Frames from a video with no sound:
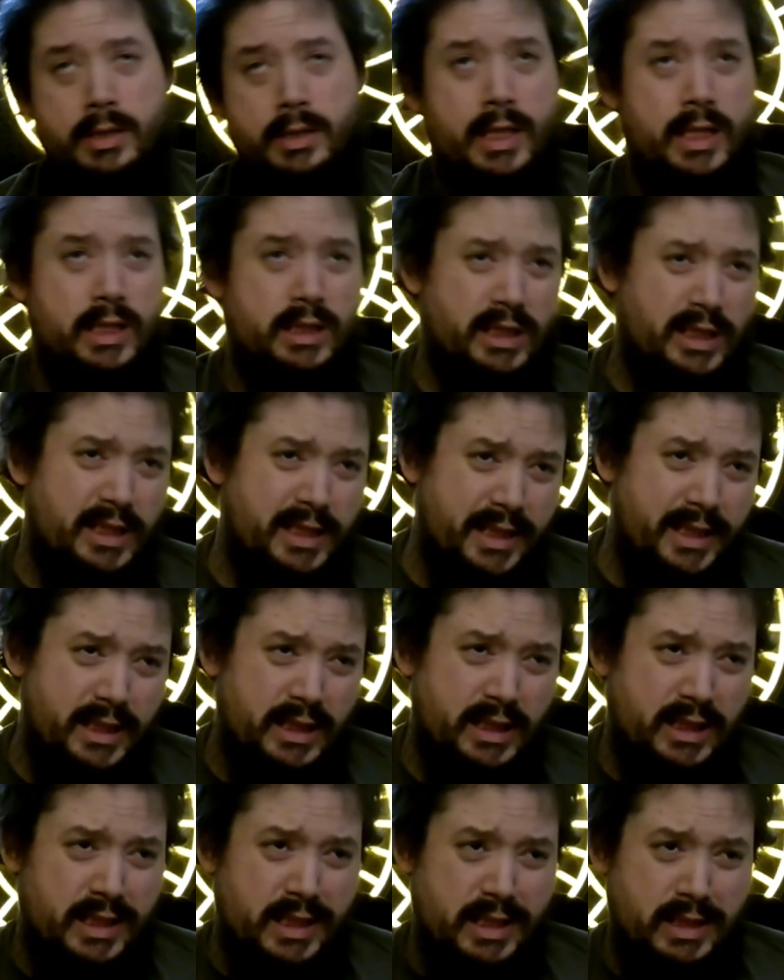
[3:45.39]
that
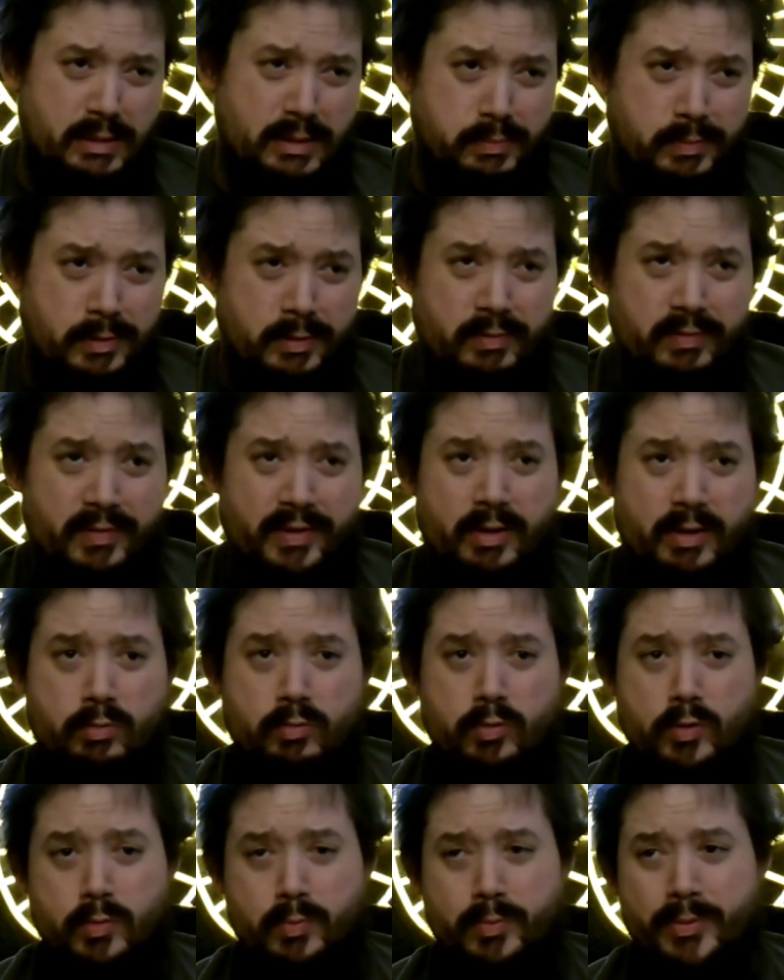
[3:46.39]
sees this movie will